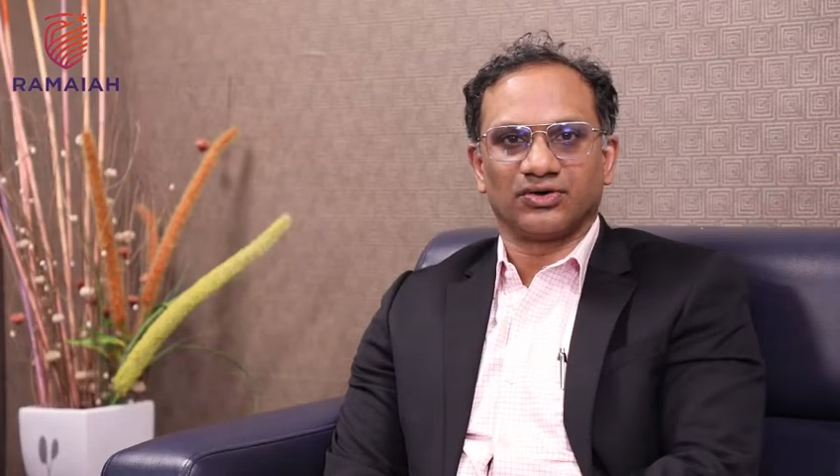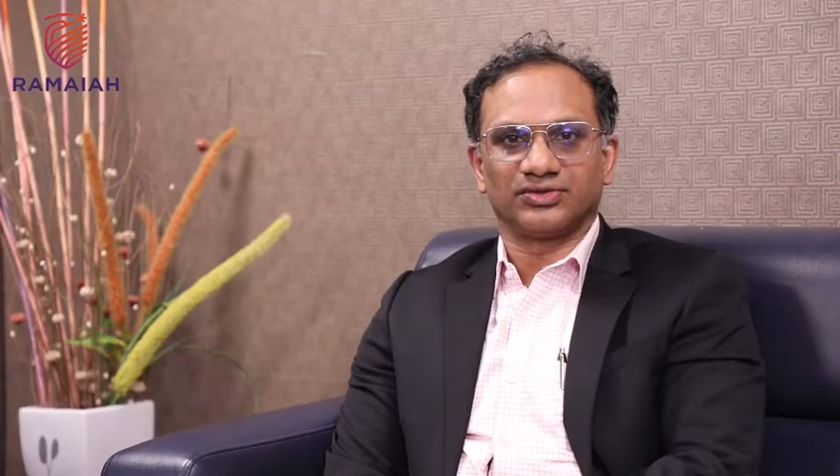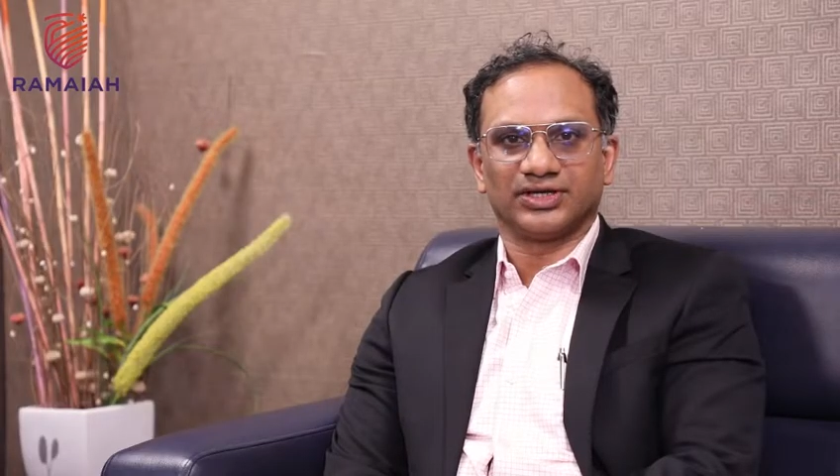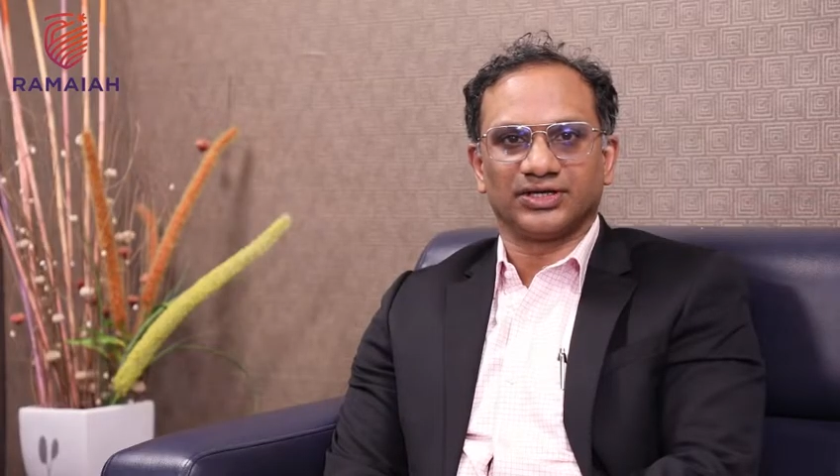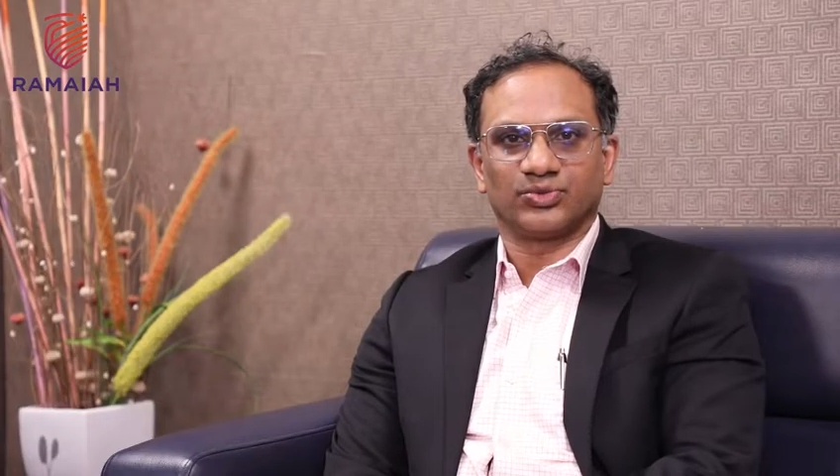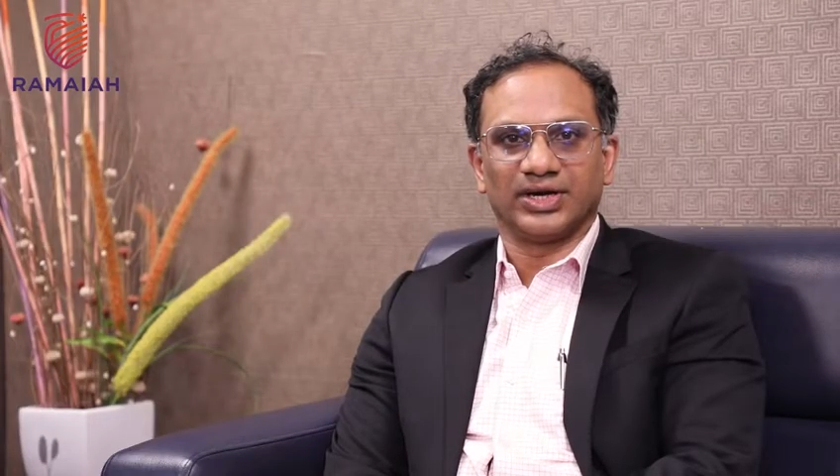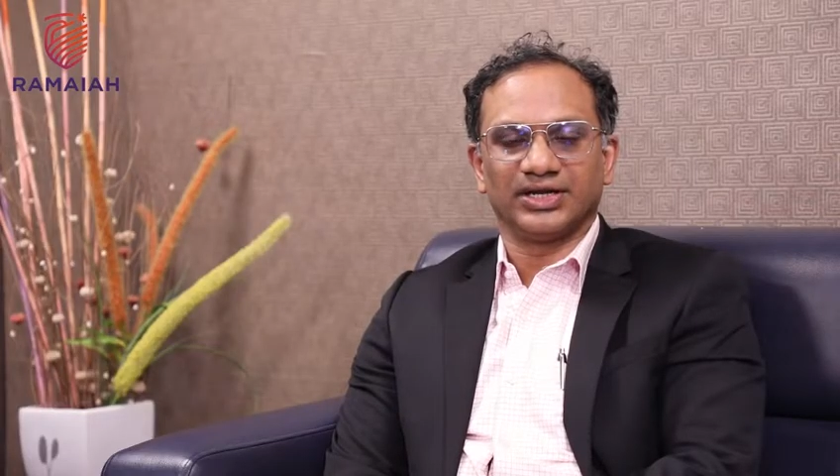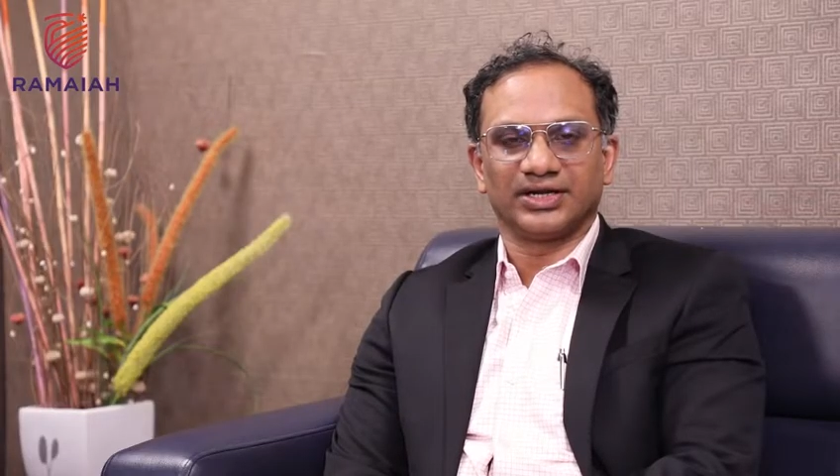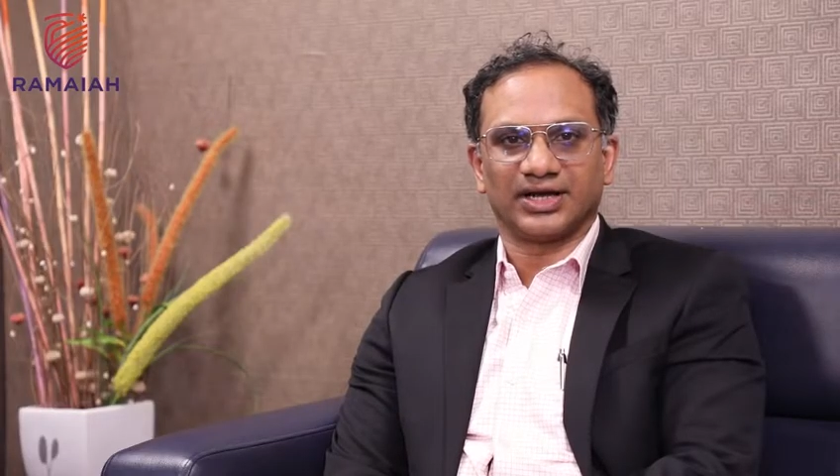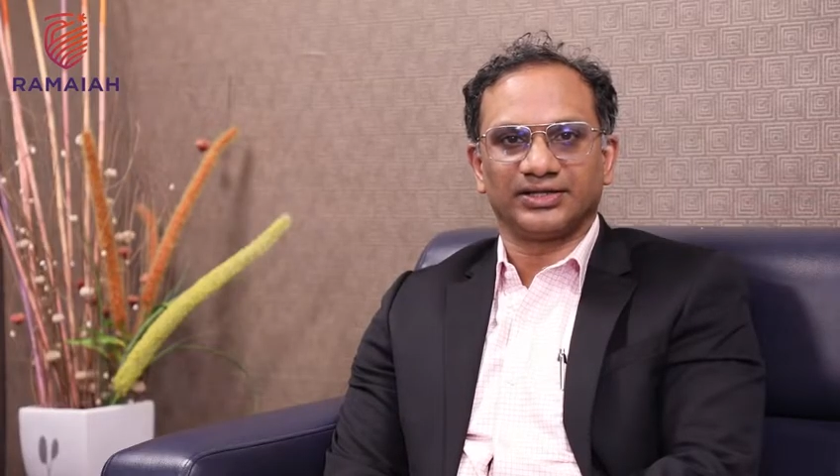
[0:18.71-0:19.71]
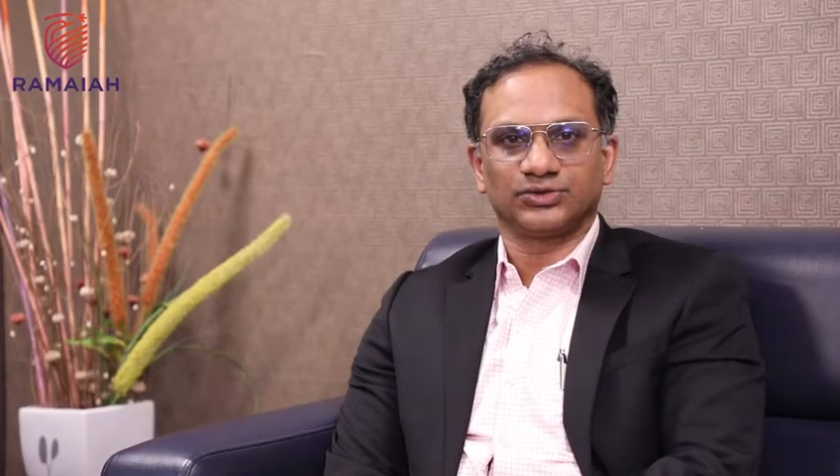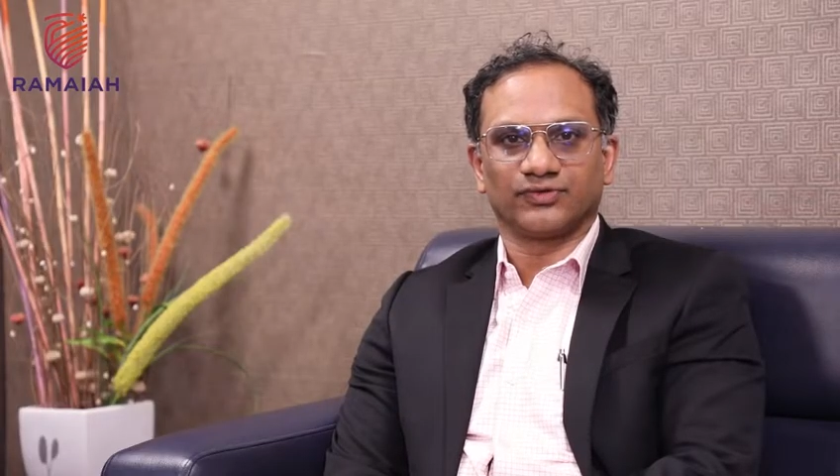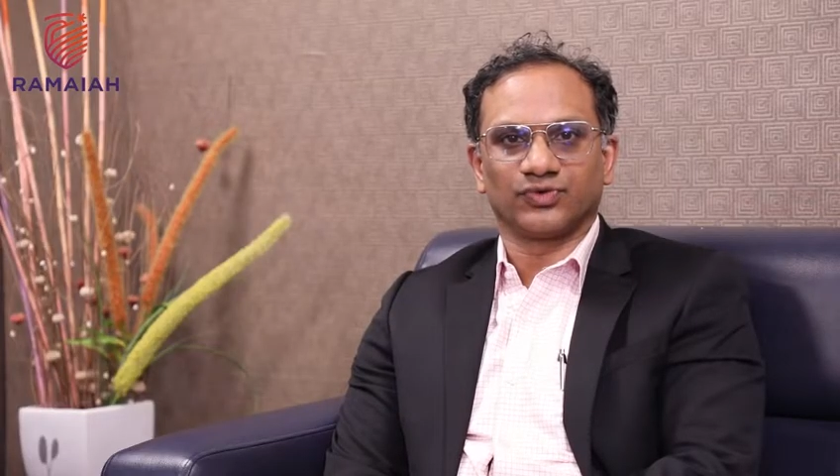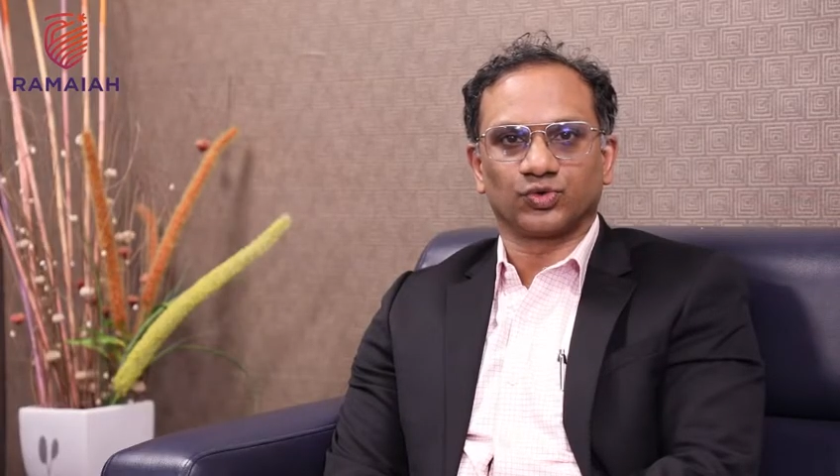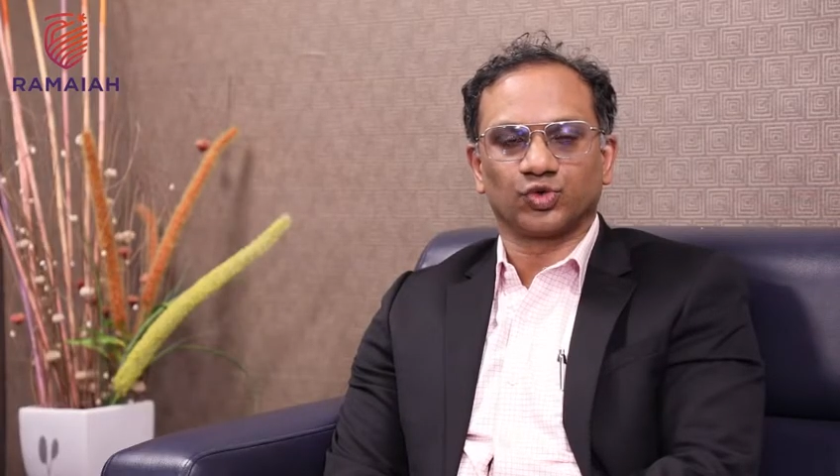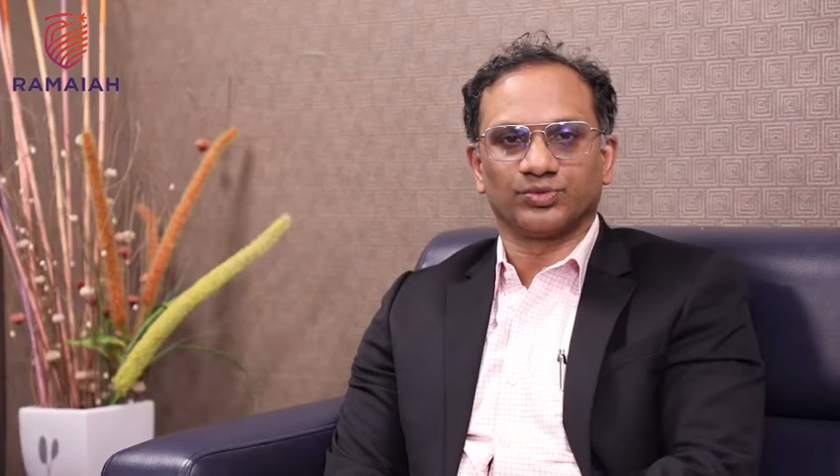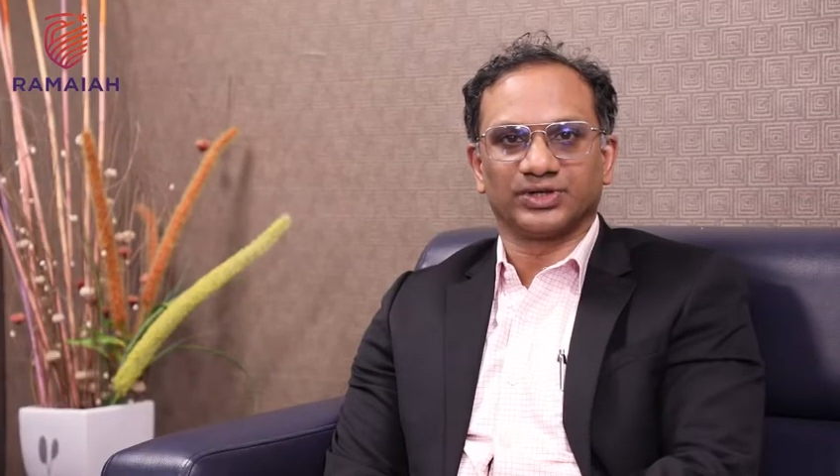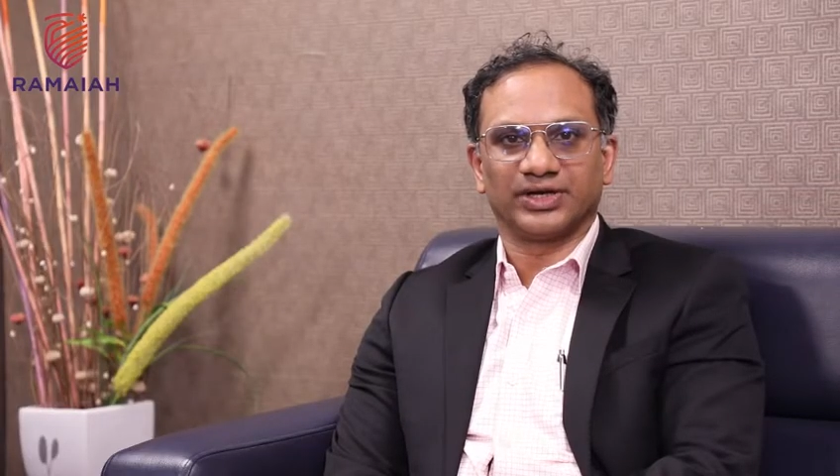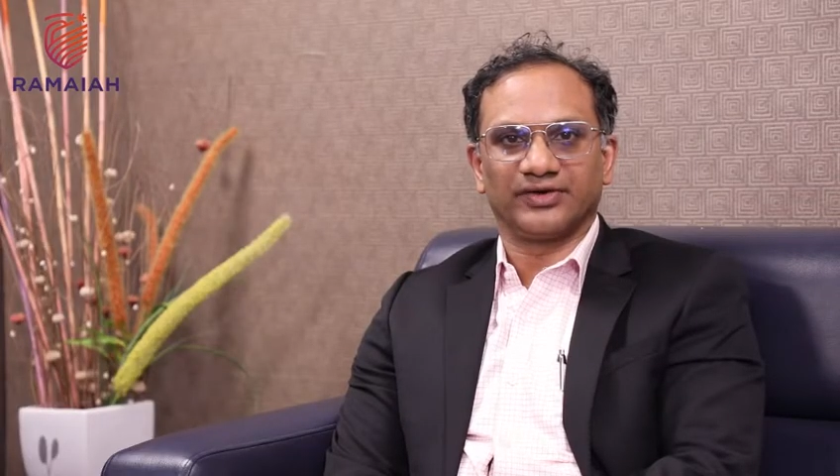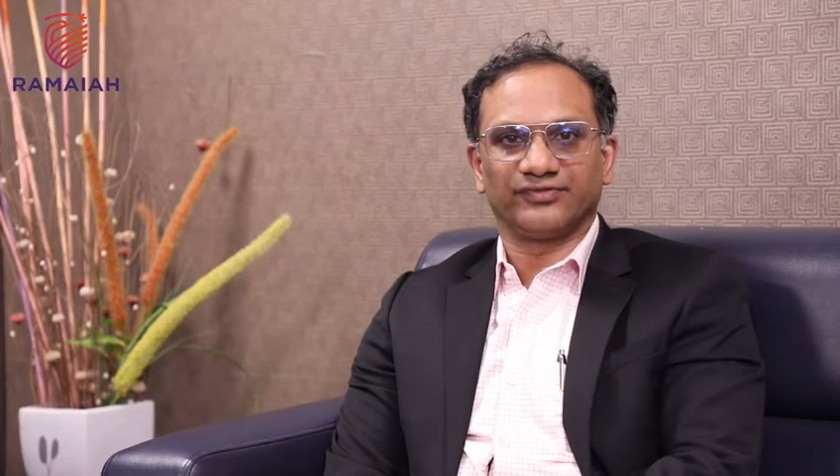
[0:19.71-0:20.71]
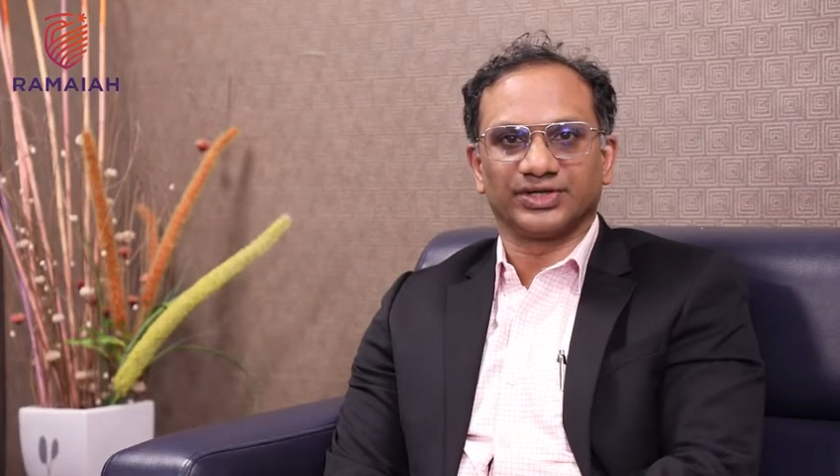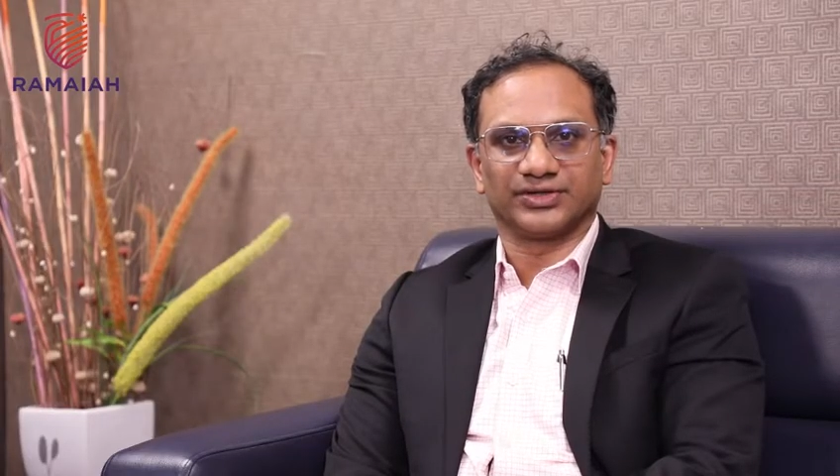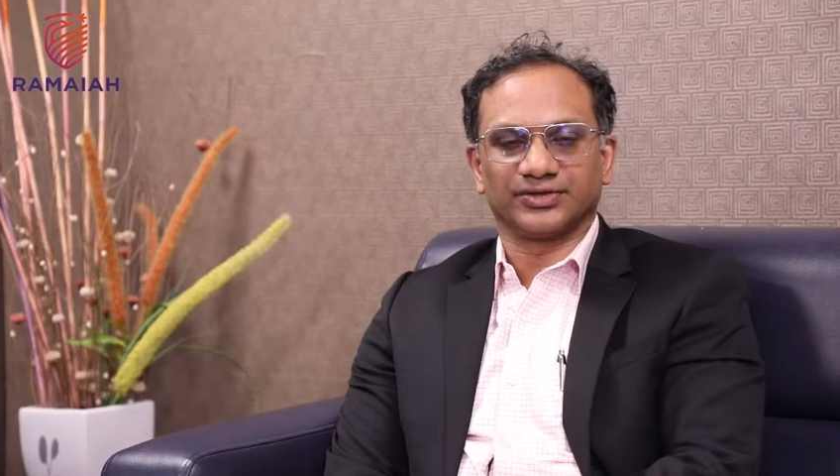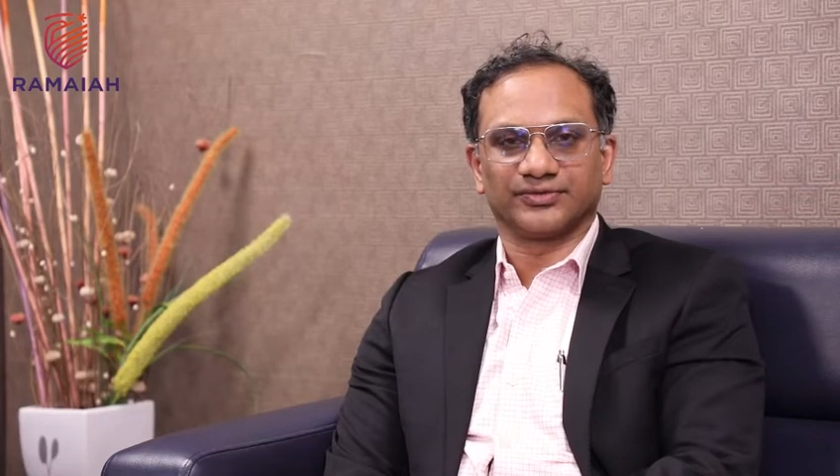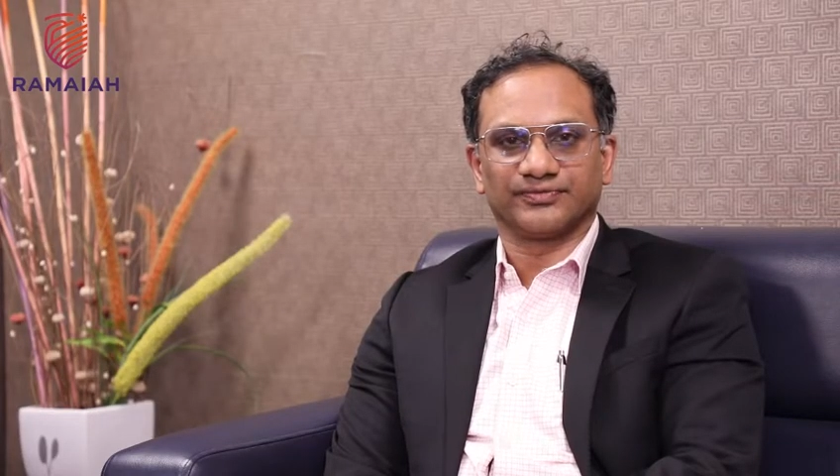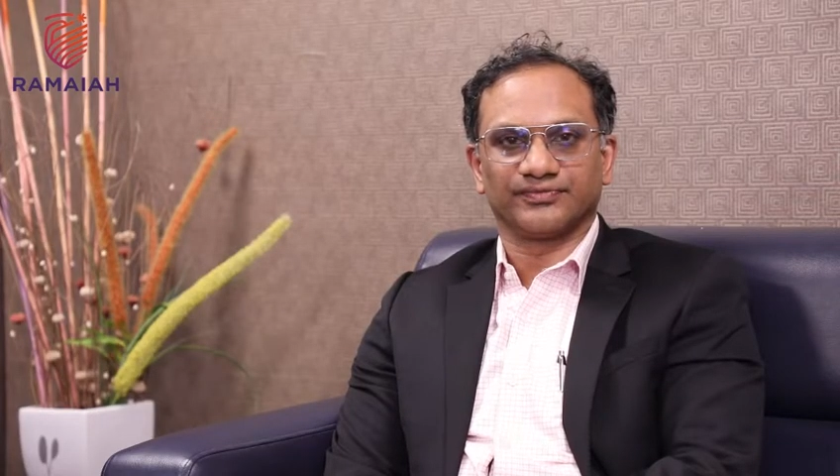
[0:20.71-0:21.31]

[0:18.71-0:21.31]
on the 29th of October every year.